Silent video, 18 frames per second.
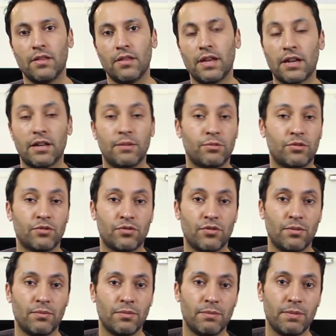That comes
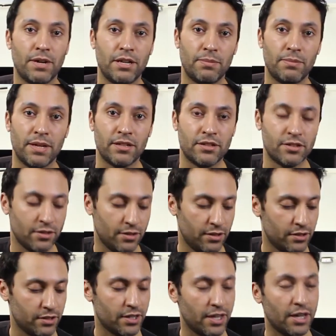from the minor
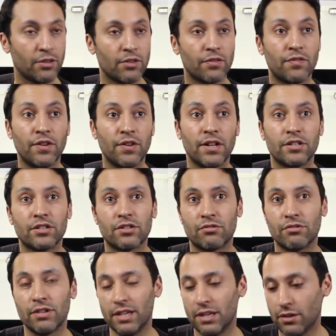pentatonic scale. The first
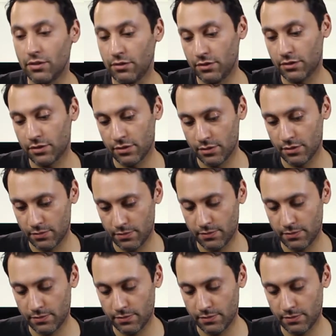3 notes,